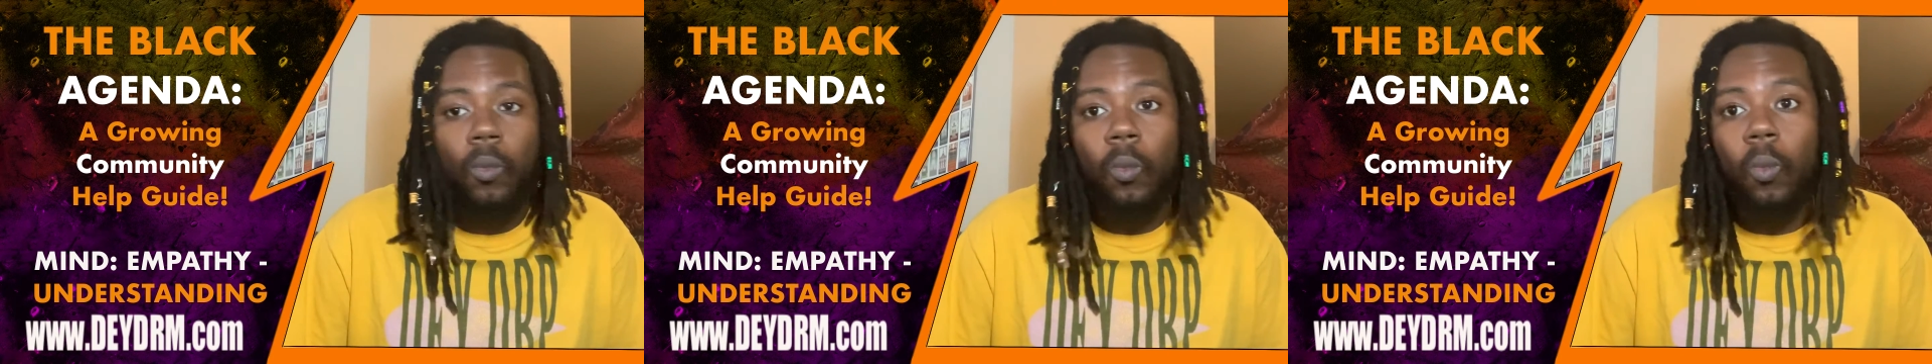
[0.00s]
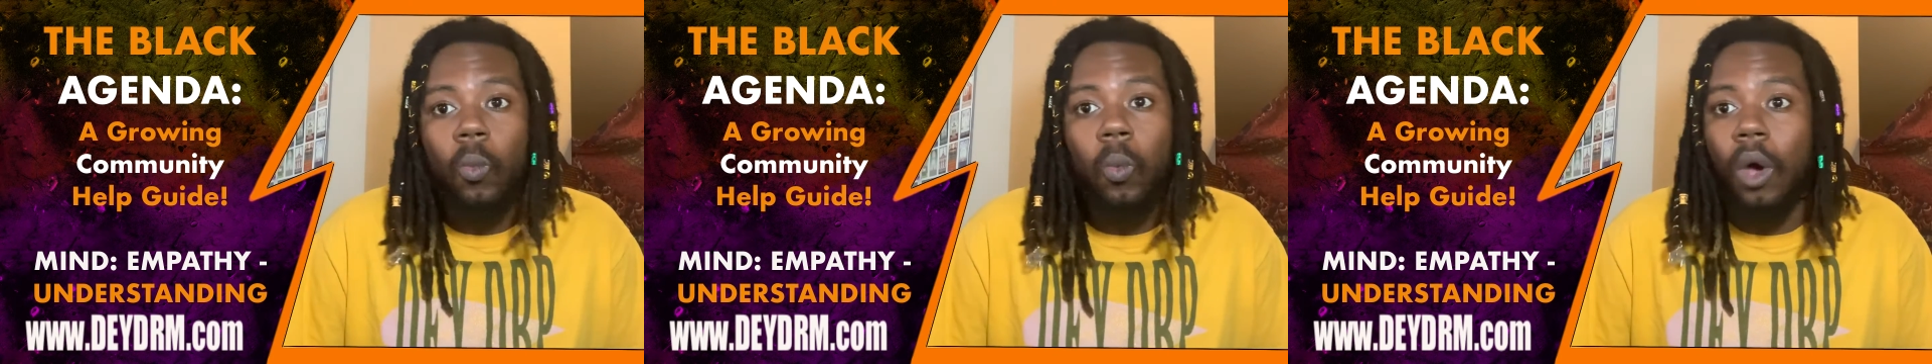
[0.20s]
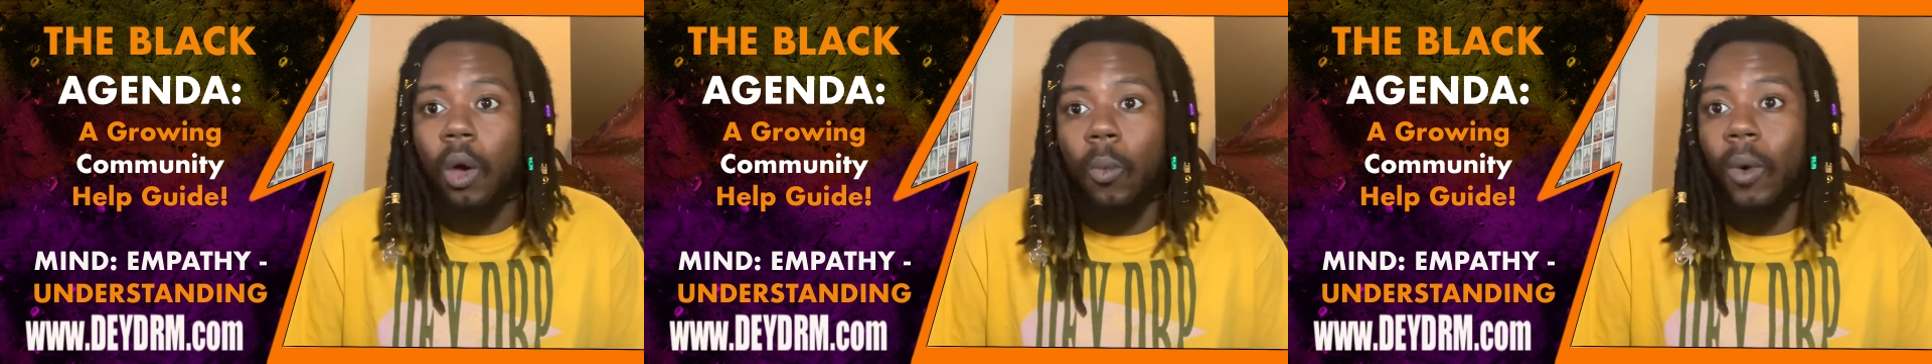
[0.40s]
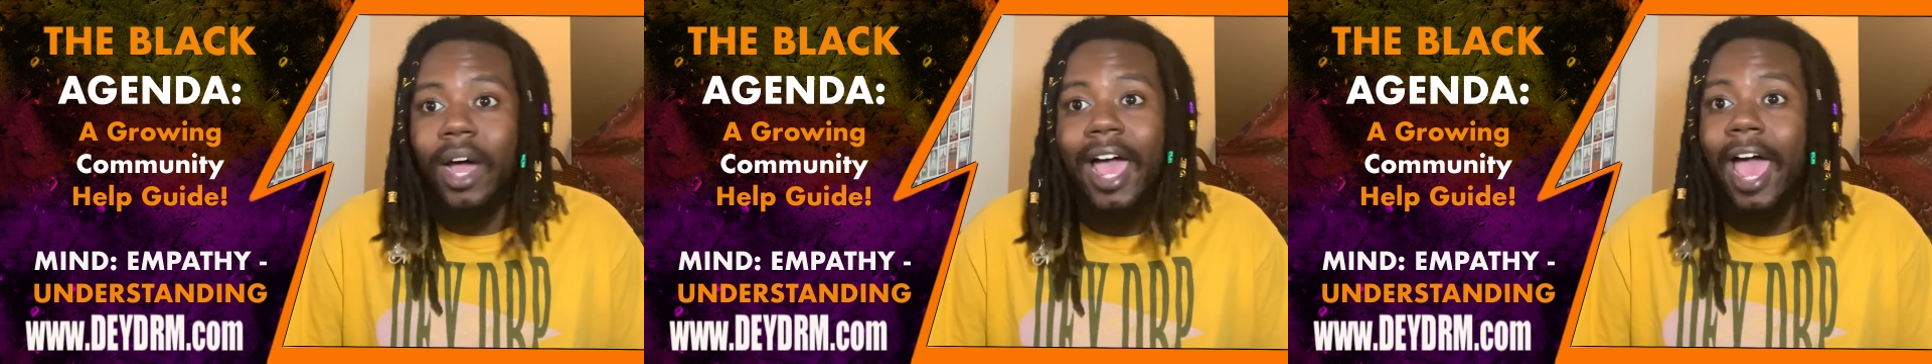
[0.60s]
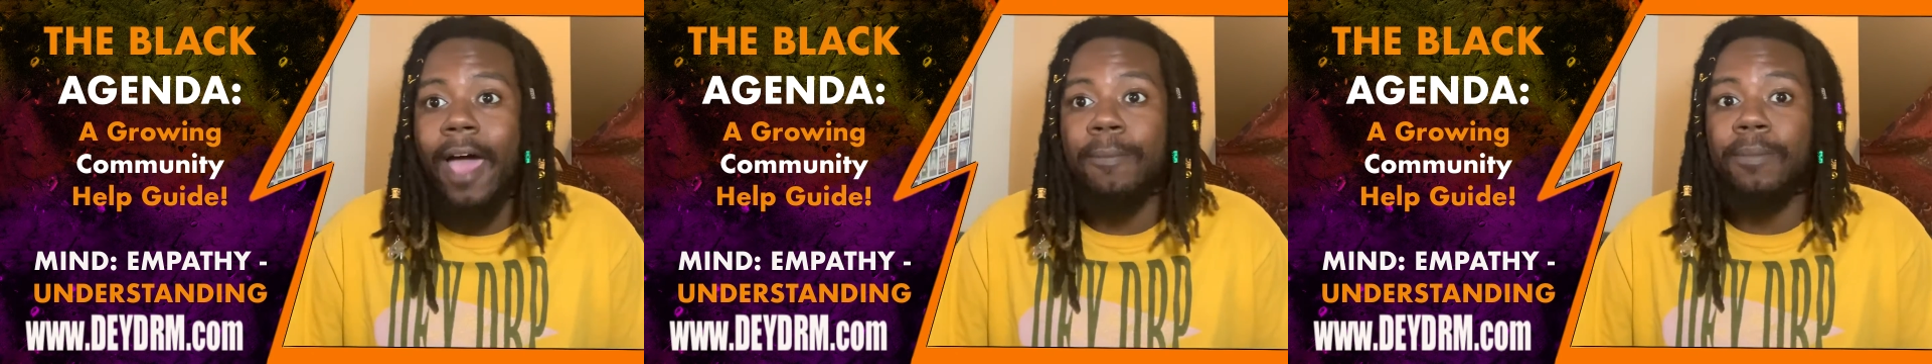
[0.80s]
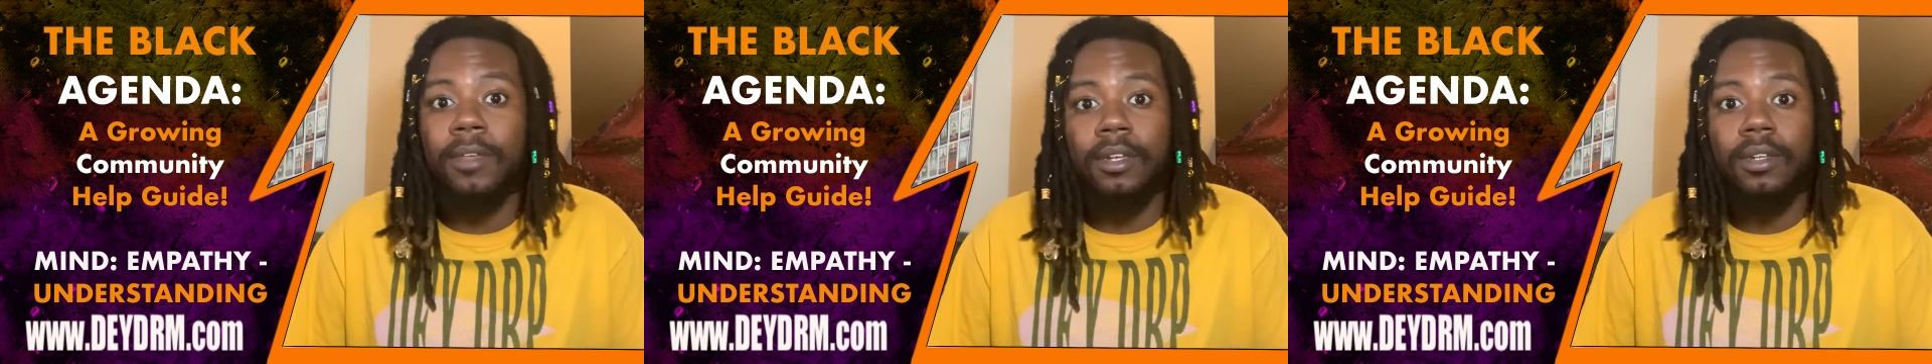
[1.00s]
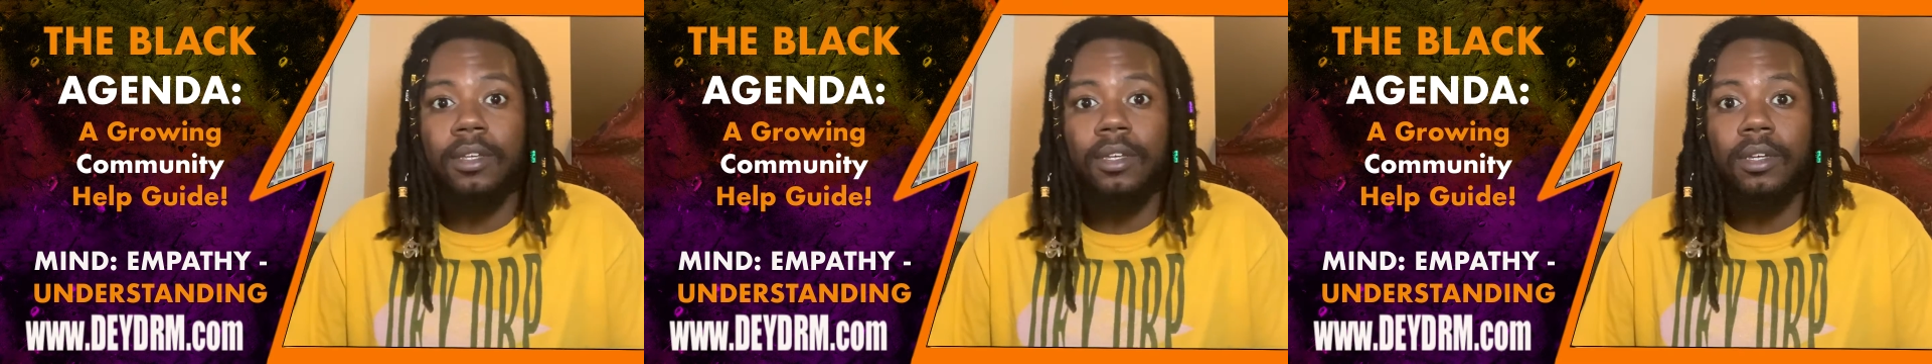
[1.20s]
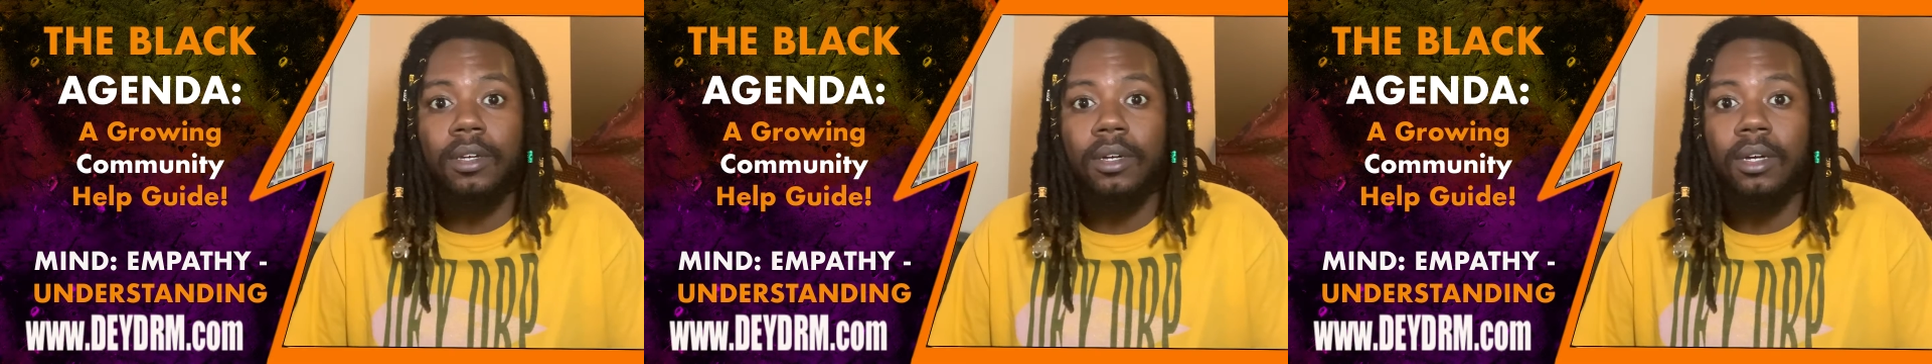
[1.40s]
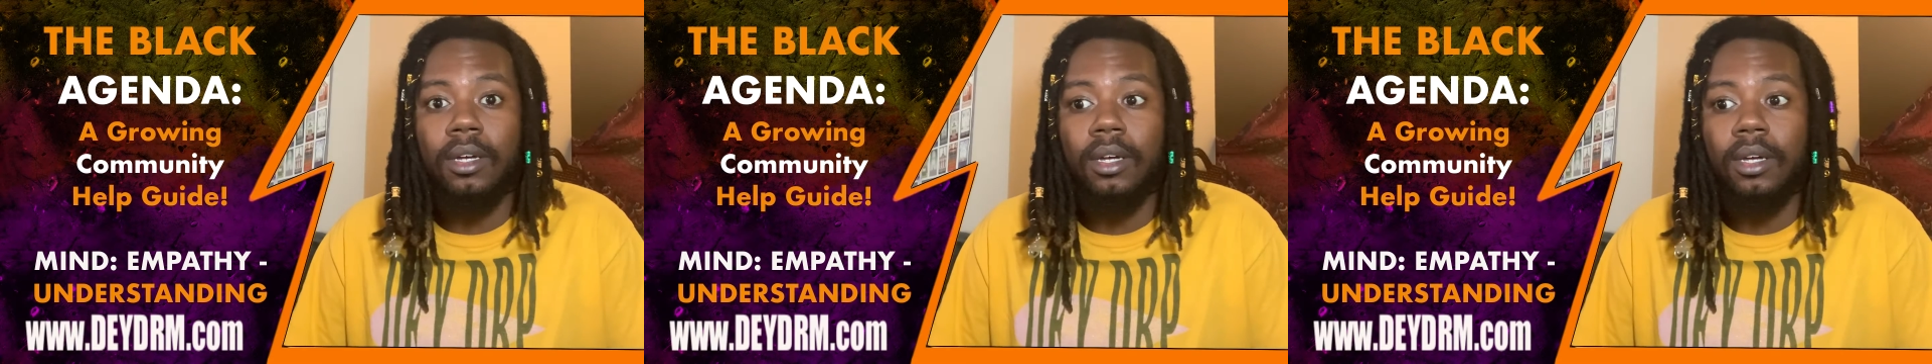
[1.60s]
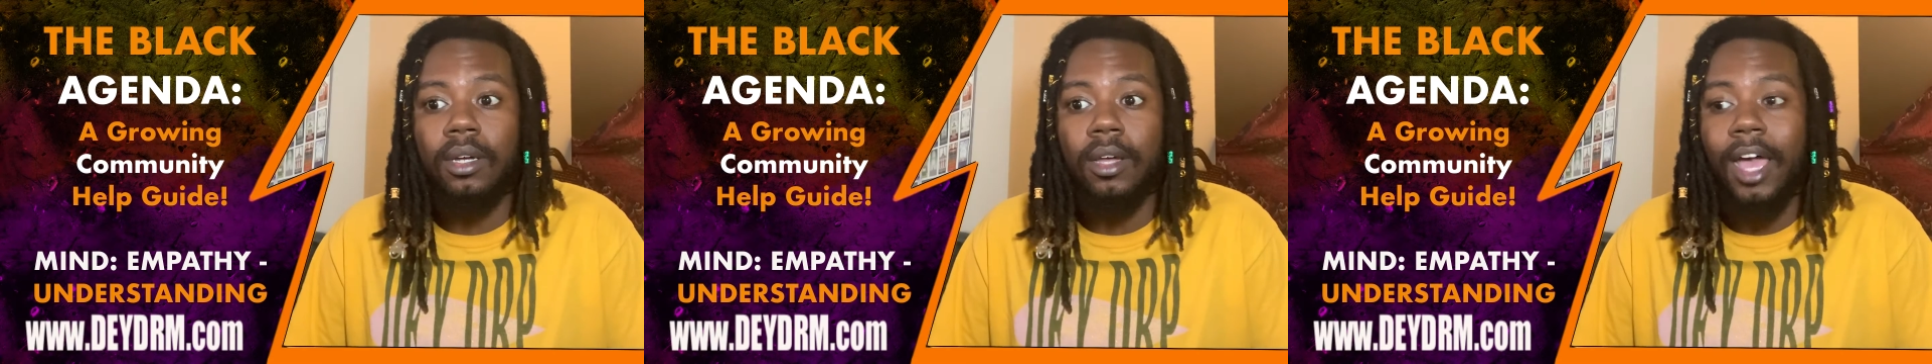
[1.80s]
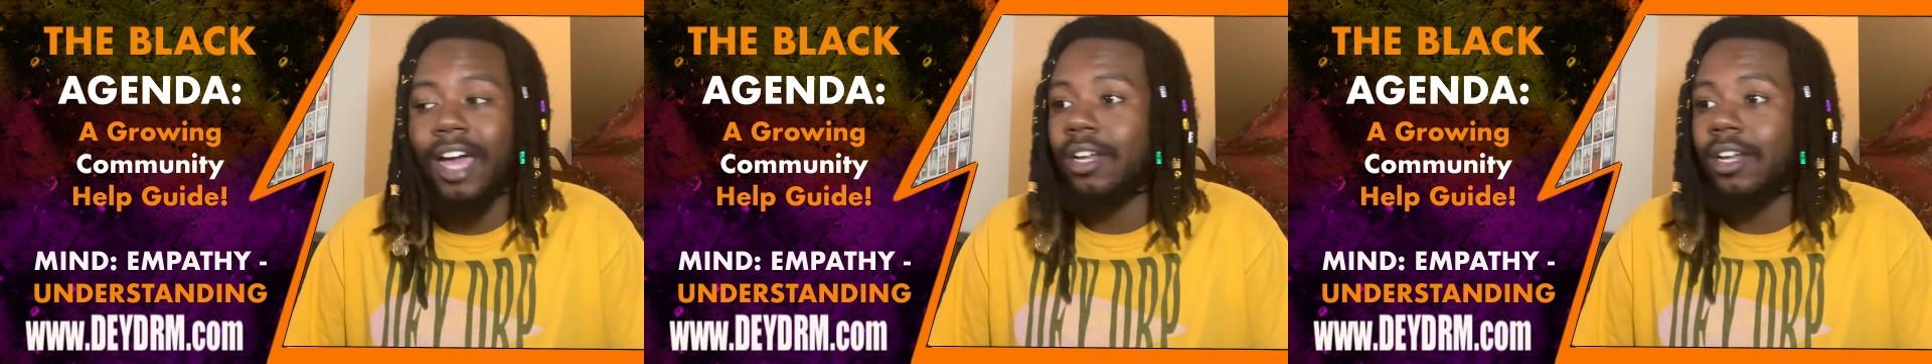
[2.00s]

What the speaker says: what happened? How